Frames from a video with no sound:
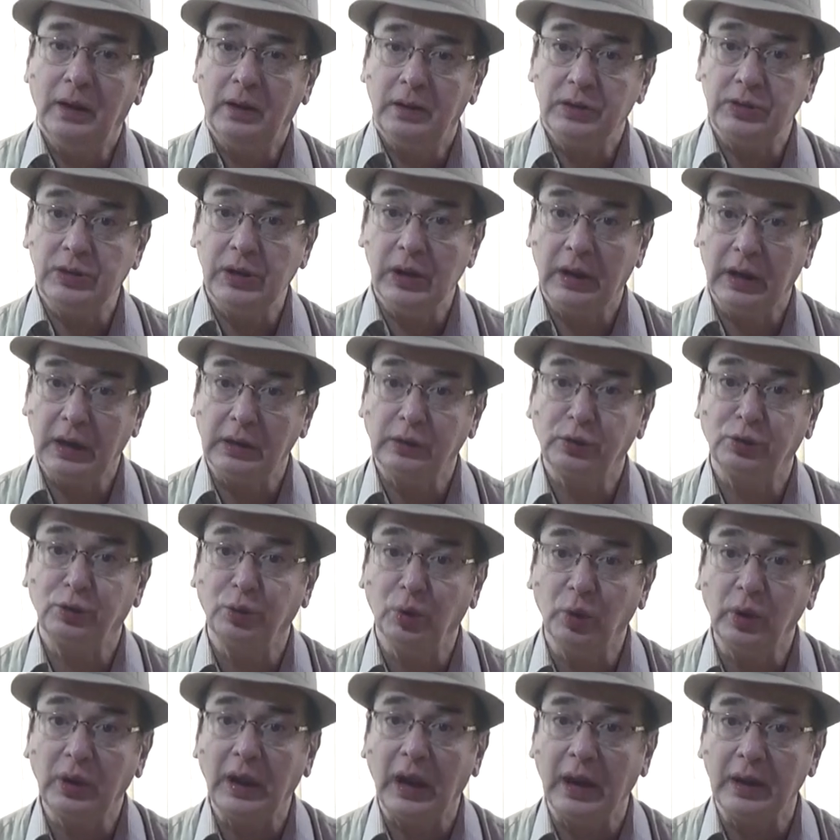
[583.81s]
She gets
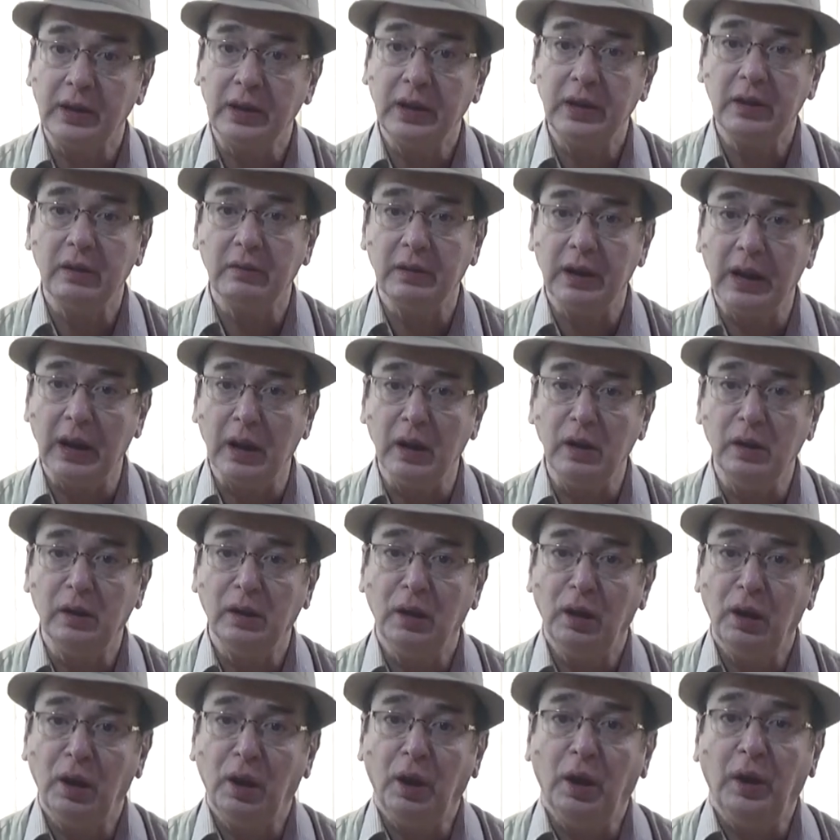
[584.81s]
so carried away.
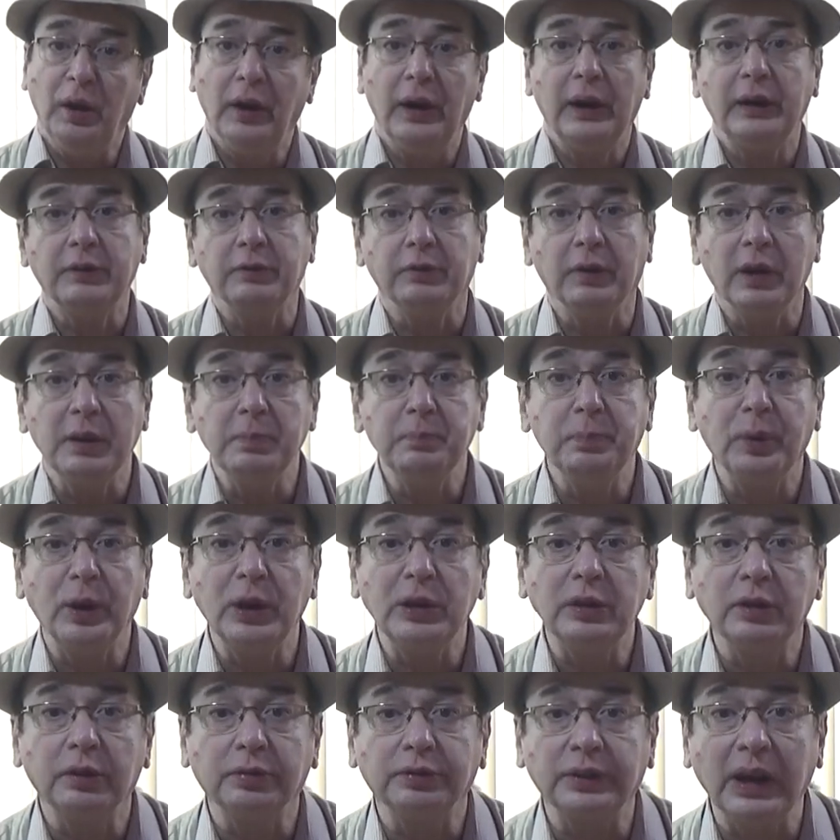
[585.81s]
At one
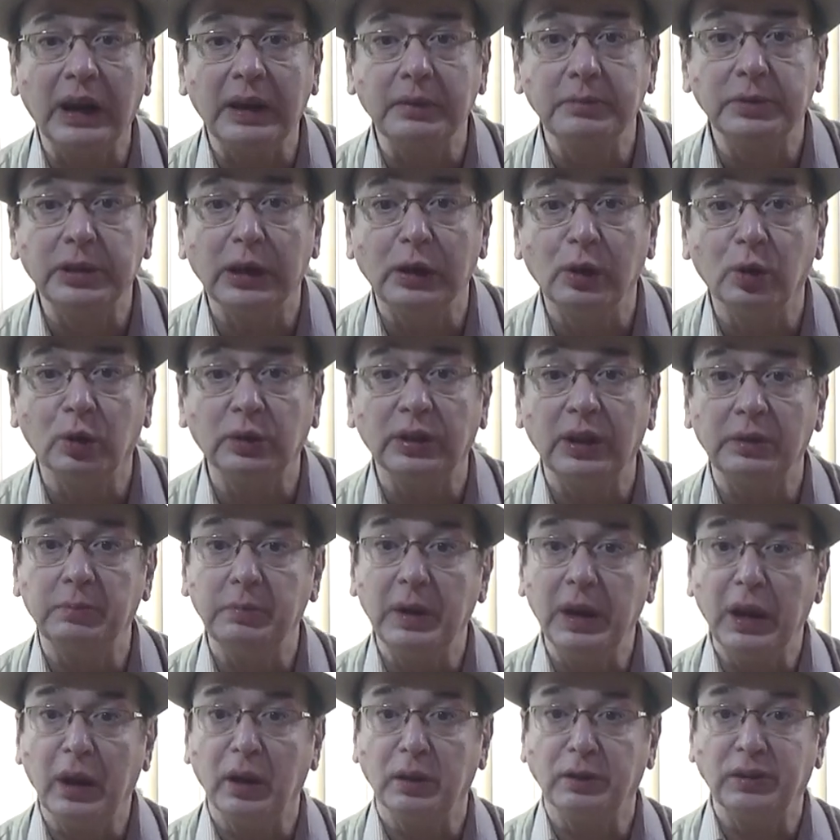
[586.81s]
point of time, she looks at
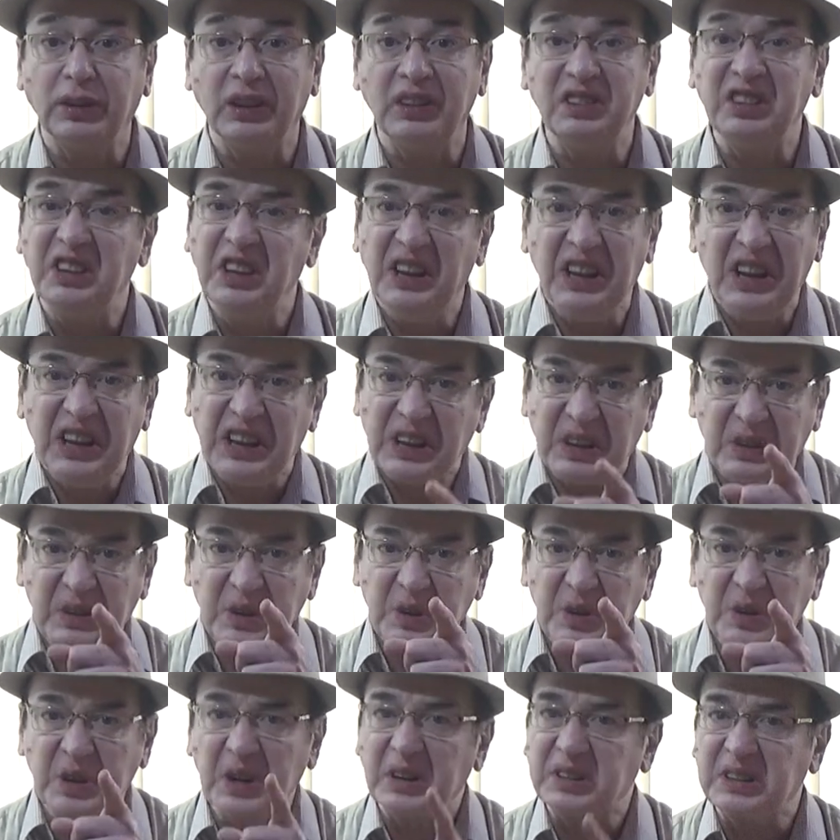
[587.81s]
me and says, you
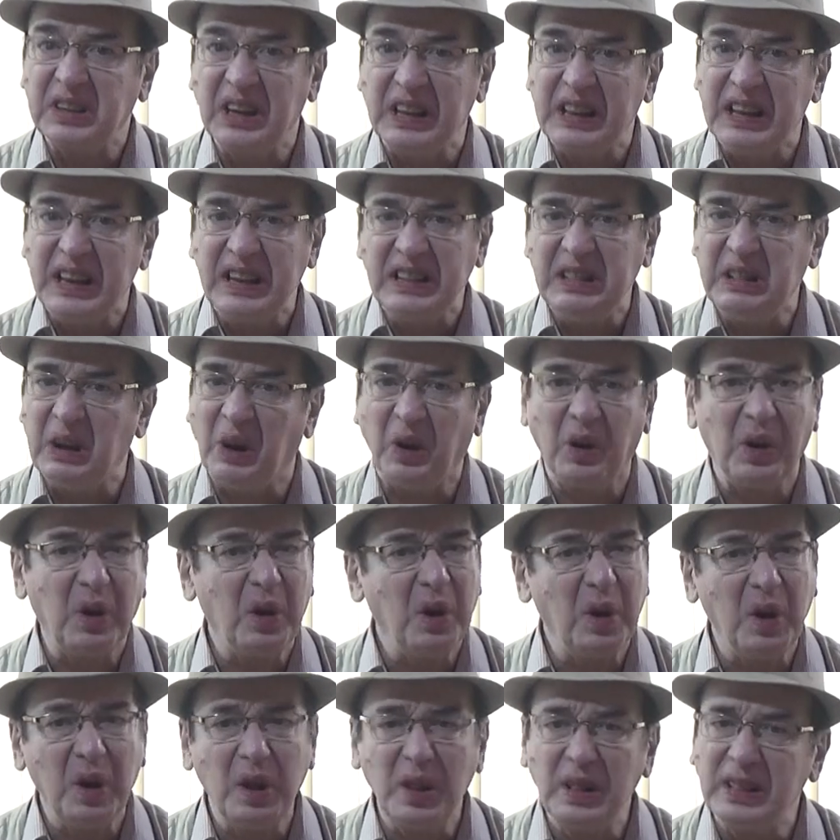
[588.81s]
know, Dr. Ali,
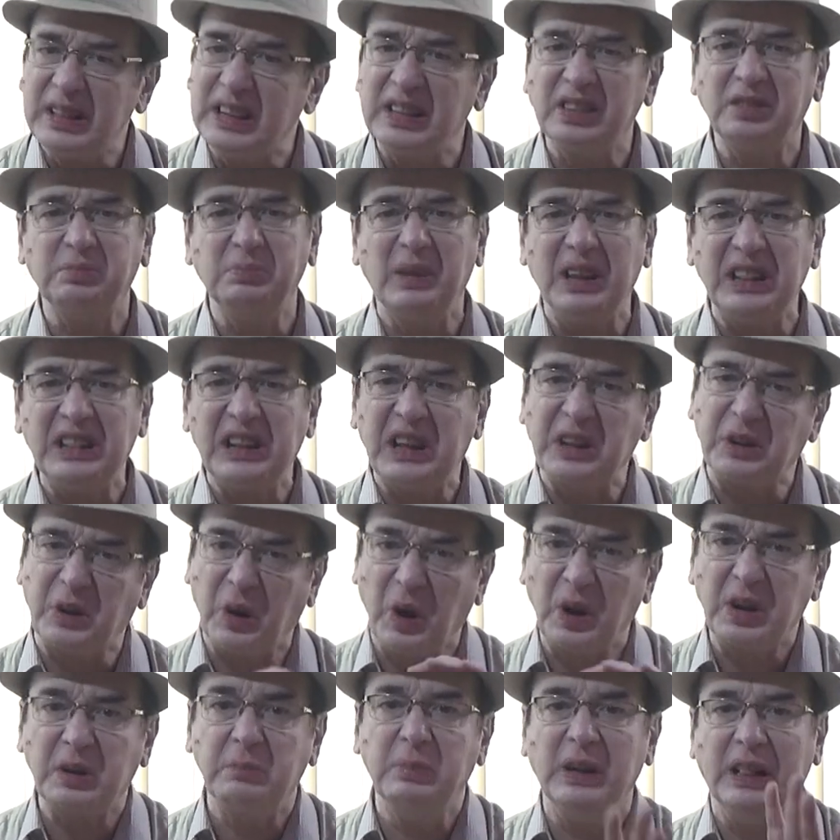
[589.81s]
all these men are
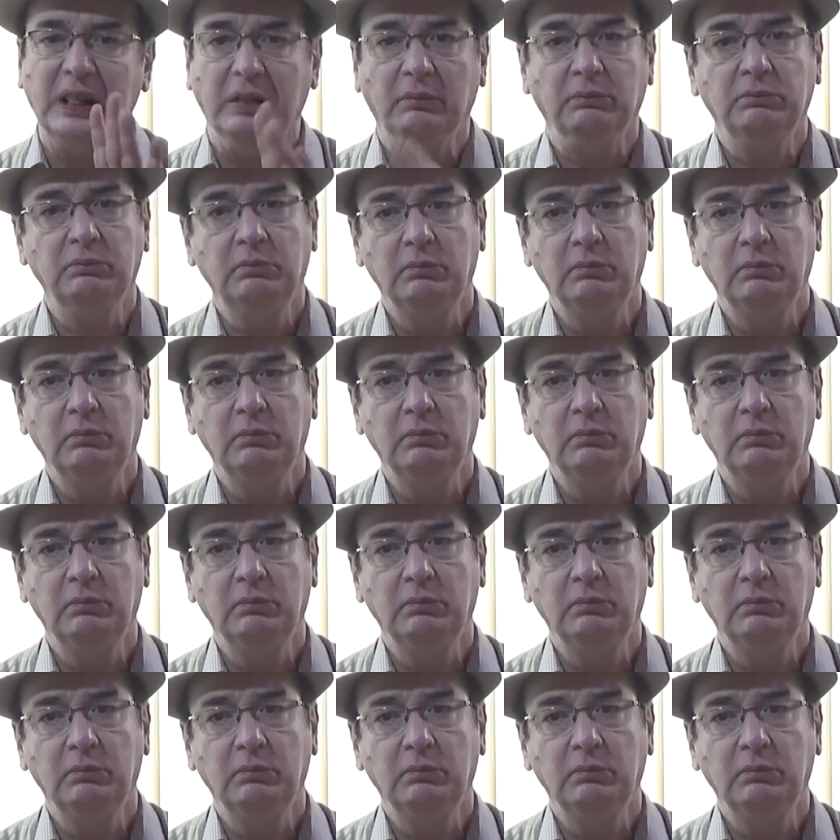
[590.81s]
horrible.